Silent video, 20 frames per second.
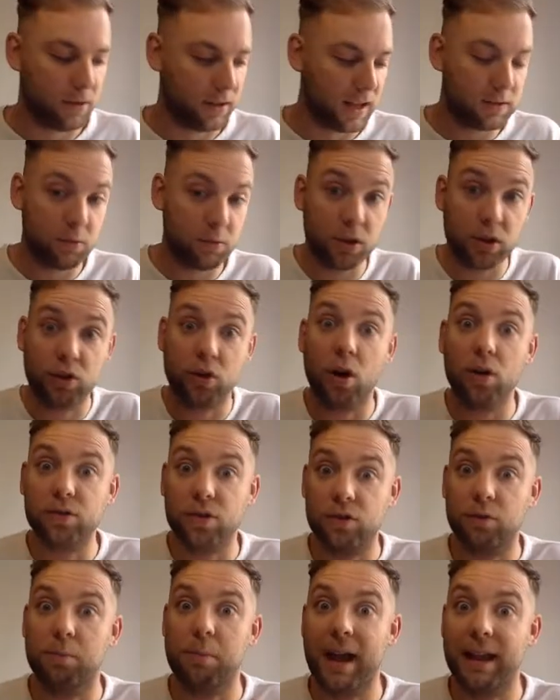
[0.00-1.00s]
That's what the
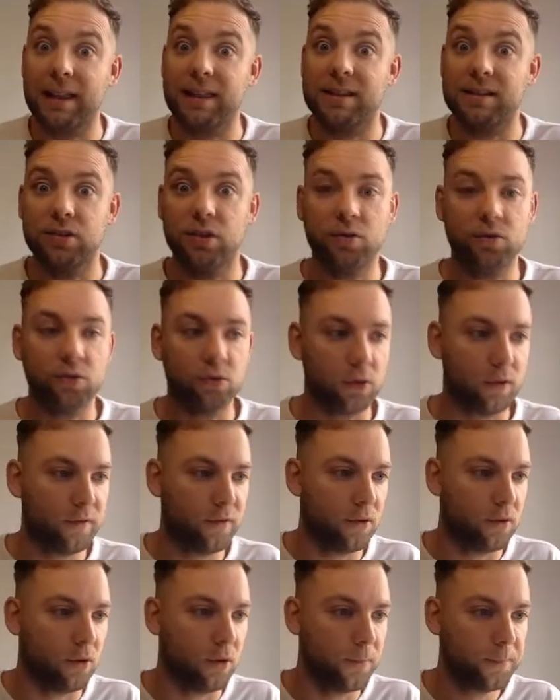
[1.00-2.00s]
doctor's made this new drug
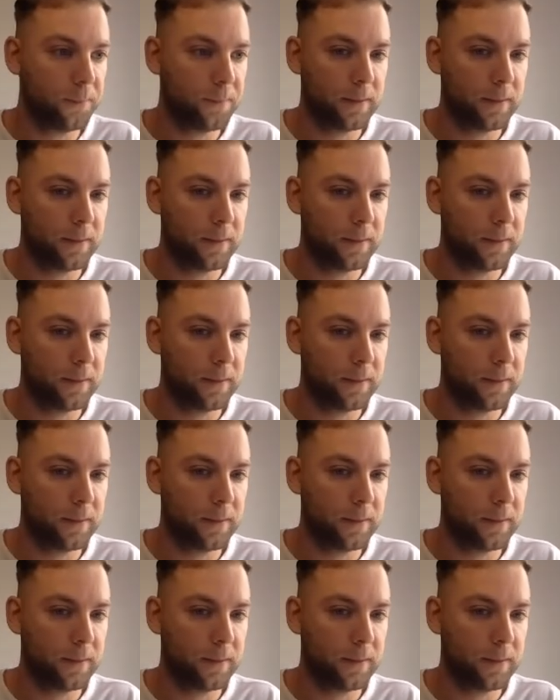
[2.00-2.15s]
for.